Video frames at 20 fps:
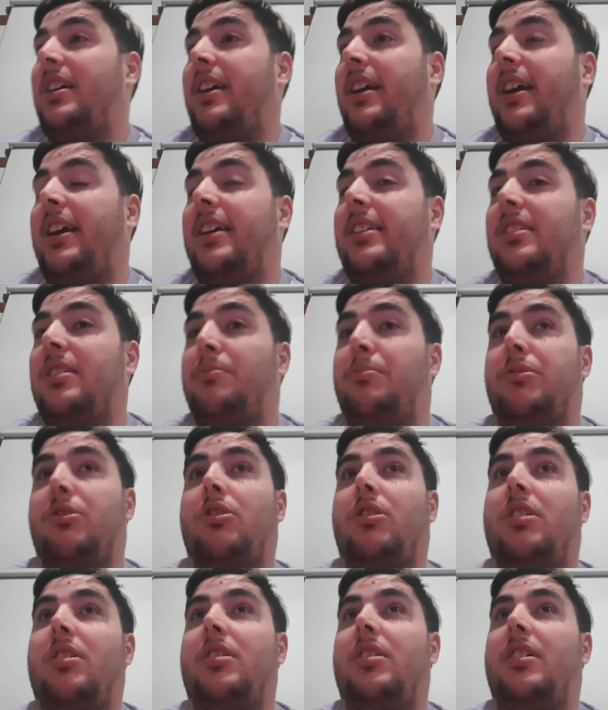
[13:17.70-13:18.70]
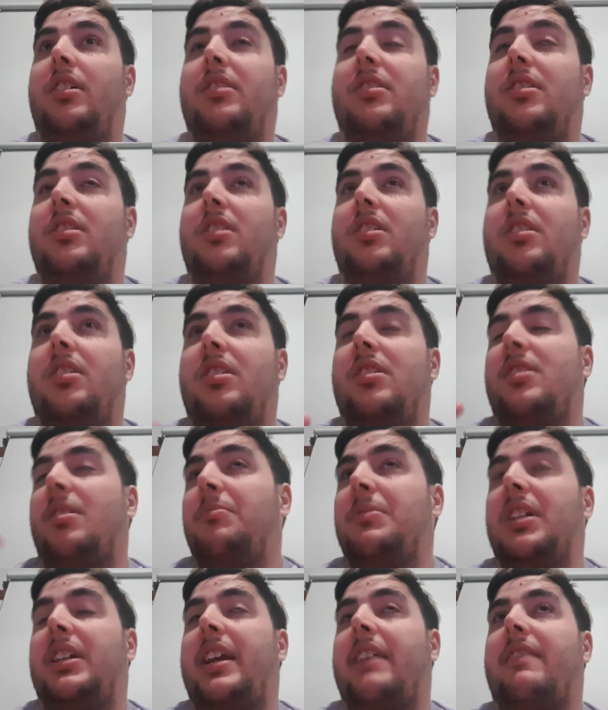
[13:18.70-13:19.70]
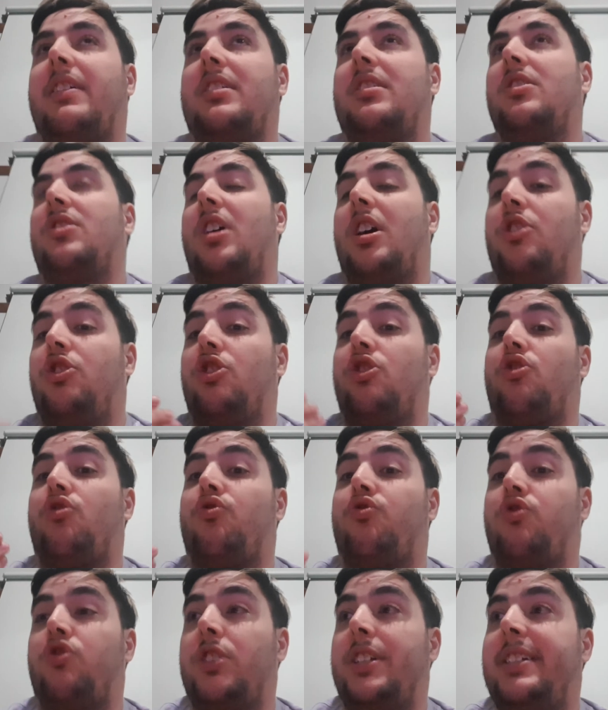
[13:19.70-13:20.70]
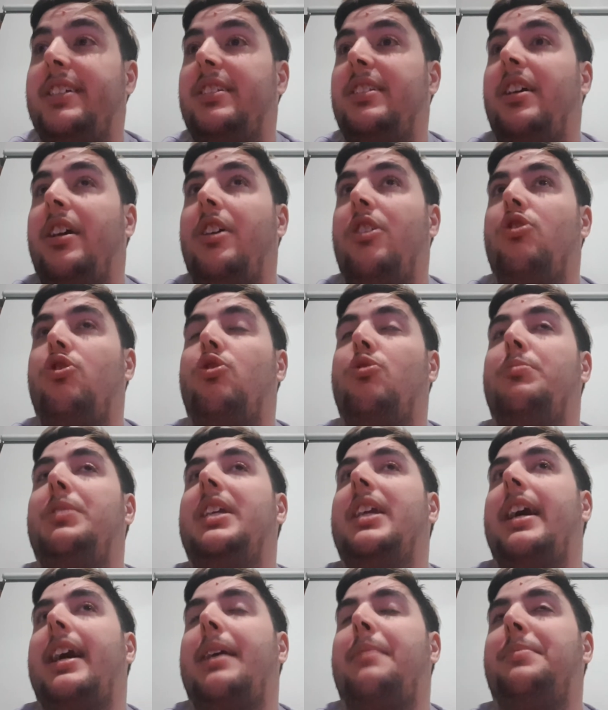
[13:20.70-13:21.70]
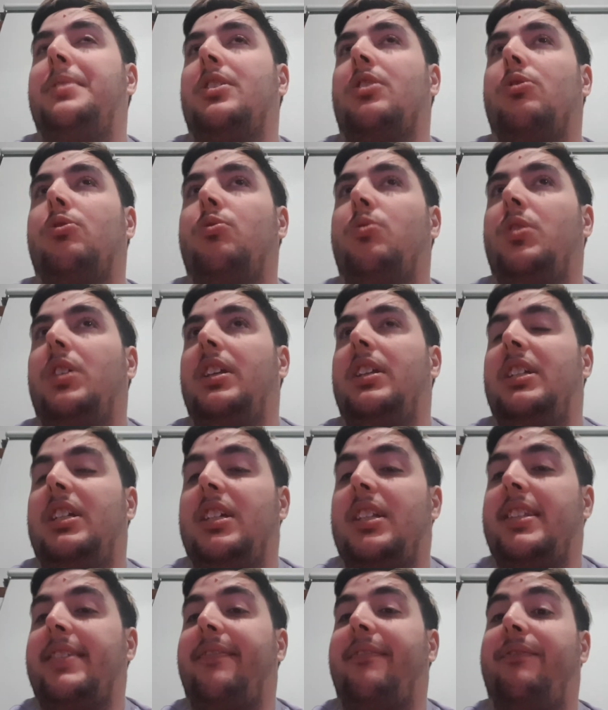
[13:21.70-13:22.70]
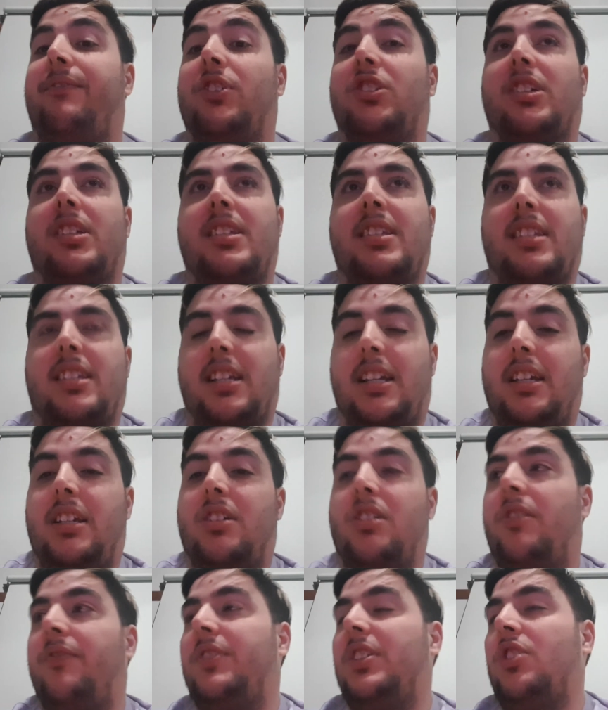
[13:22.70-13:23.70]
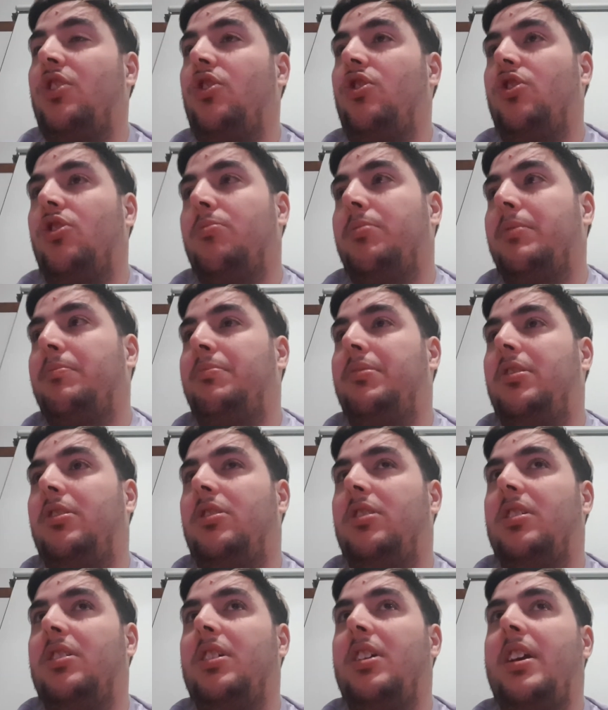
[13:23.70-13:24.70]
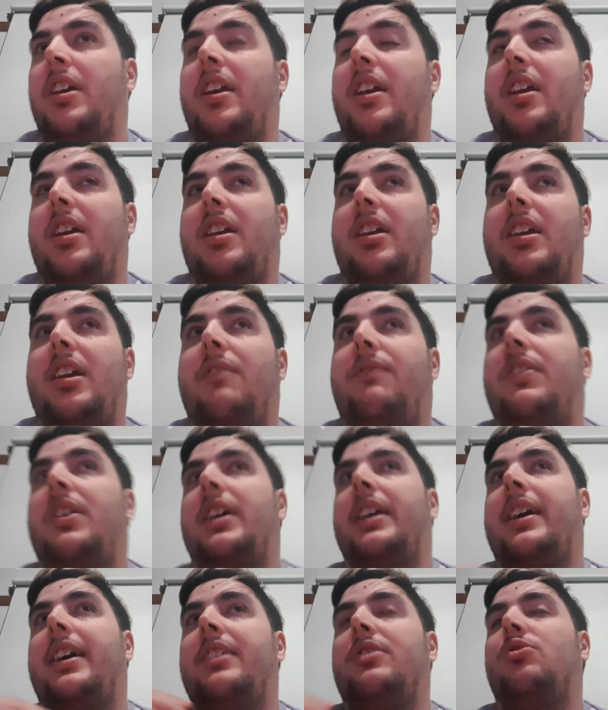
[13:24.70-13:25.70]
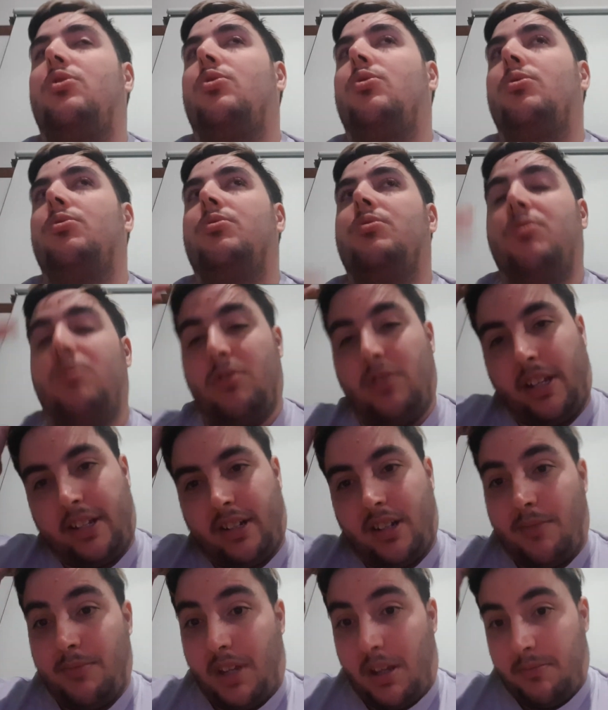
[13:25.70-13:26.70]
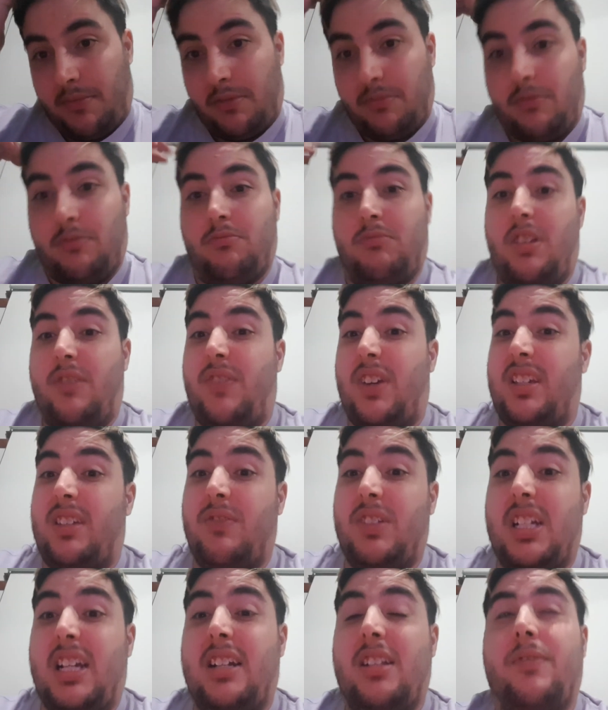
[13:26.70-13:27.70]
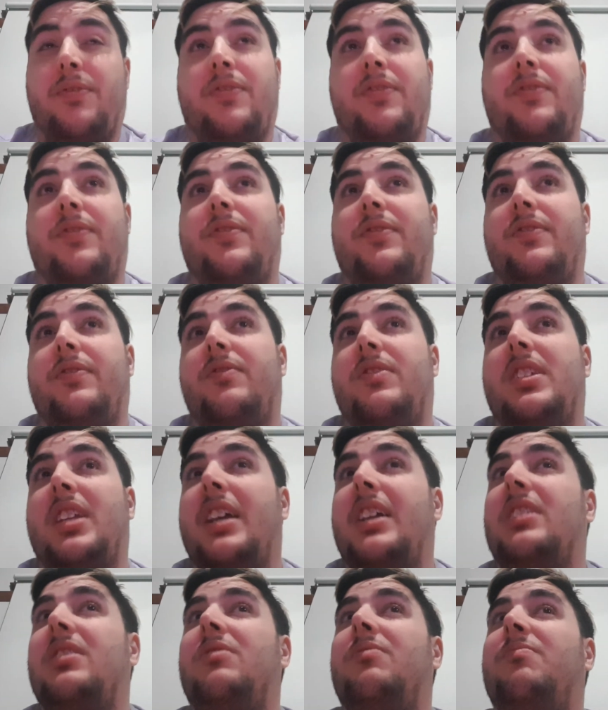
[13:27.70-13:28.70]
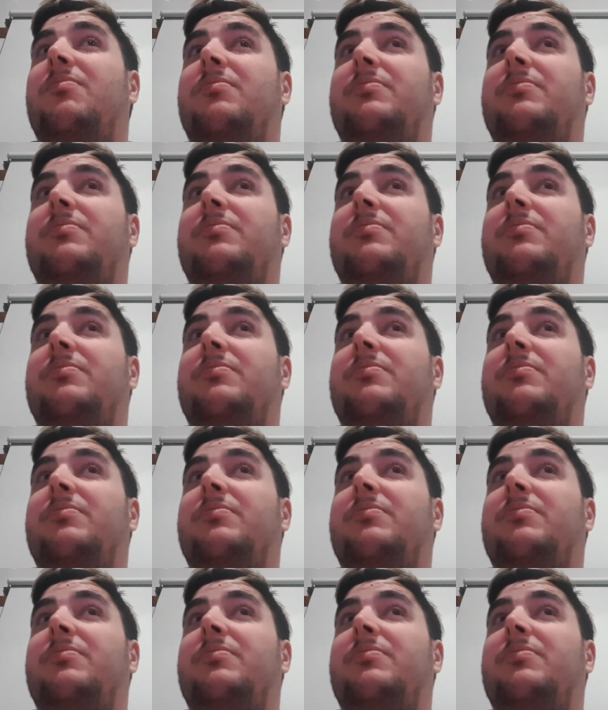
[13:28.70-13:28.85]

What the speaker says: And and some of the characters are just written to be absolute idiots for the sake of this stupid plot. If I had to, like, if I give it out of 10,